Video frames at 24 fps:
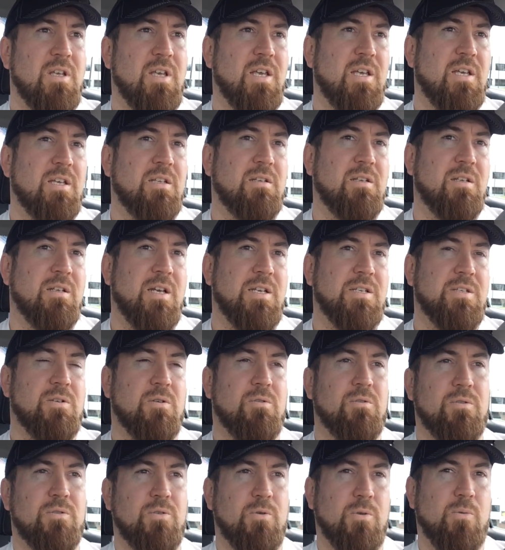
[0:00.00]
And I
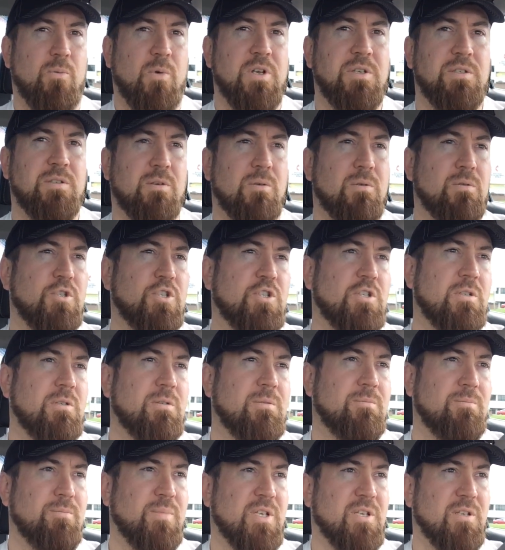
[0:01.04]
started doing research
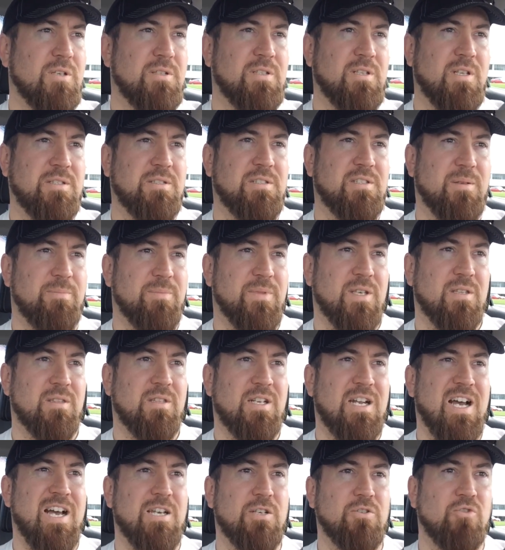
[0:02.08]
because that's something
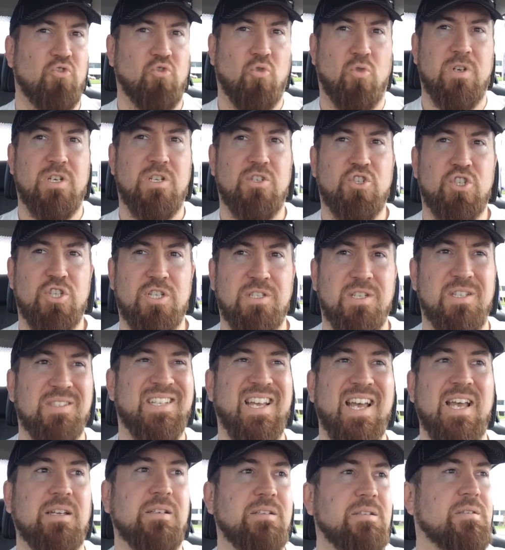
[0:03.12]
that I enjoy and she
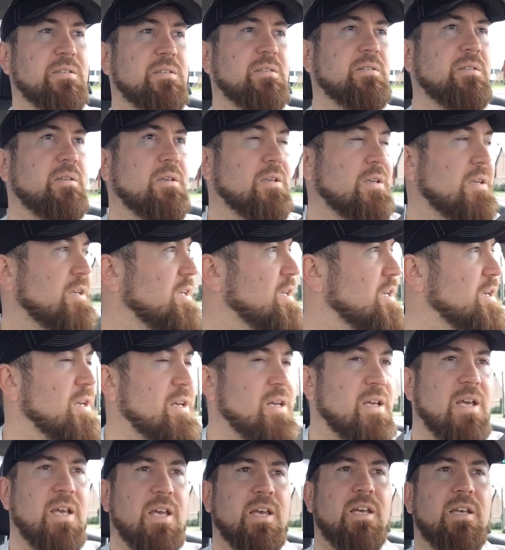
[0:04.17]
detests.
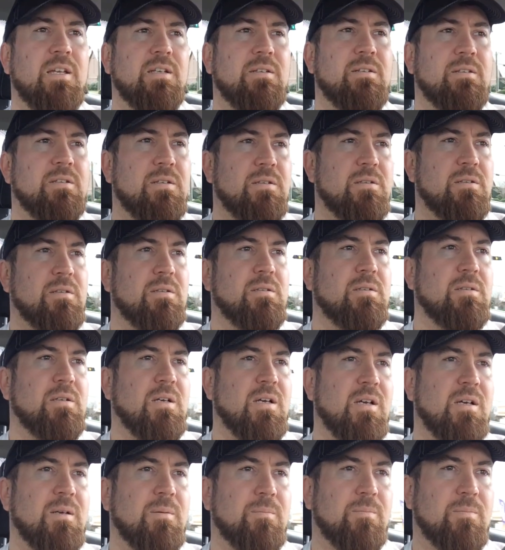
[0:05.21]
And
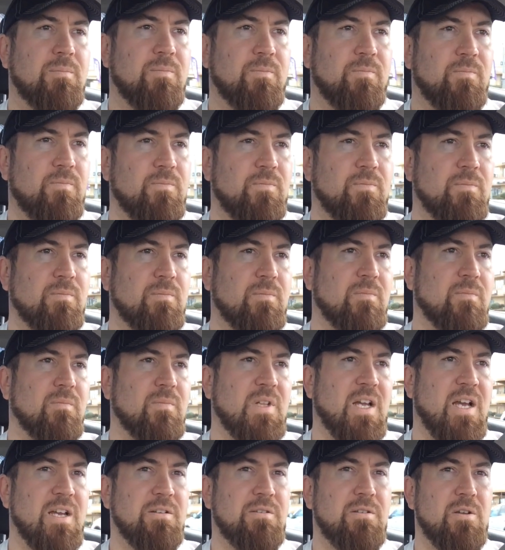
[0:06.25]

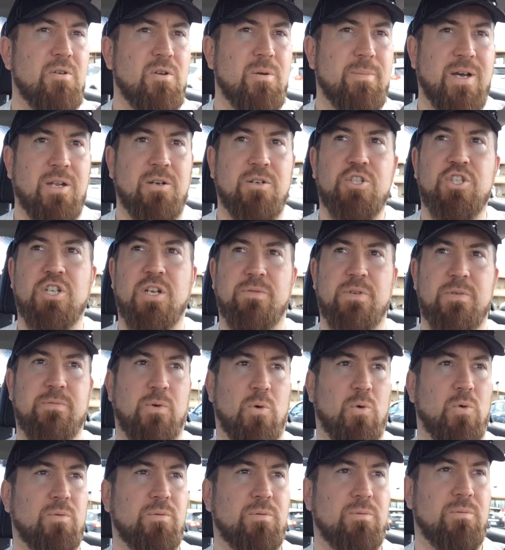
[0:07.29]
um, I had known about a Chevy
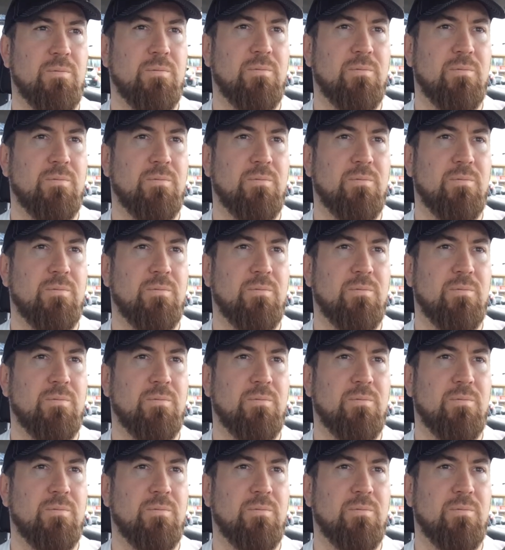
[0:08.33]
Volt,